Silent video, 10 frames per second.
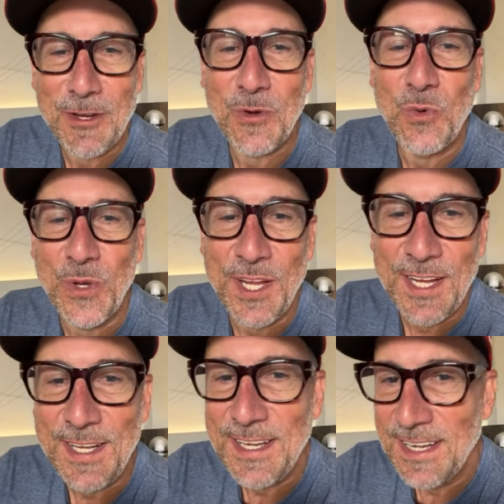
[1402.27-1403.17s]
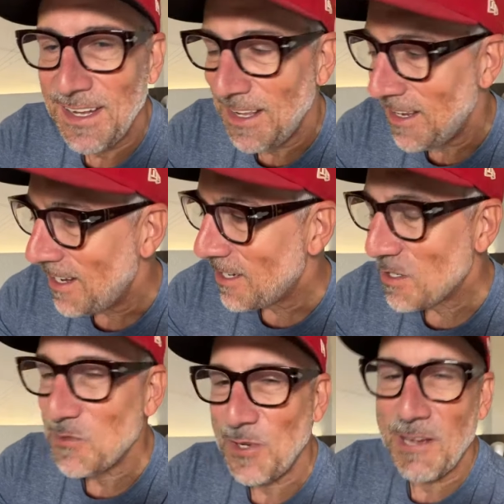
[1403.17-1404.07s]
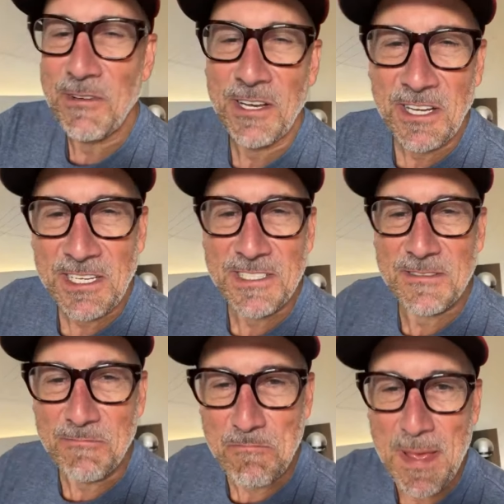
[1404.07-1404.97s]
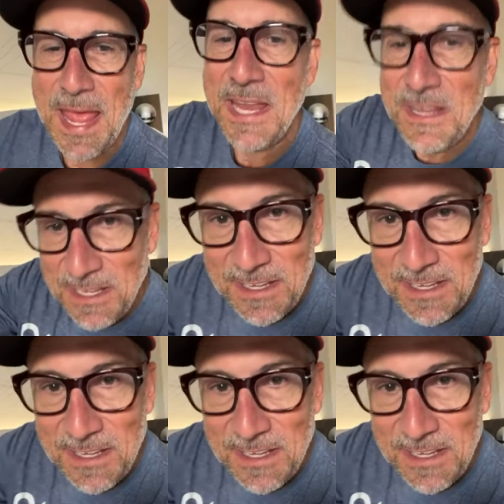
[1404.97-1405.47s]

queen because we have a nice bed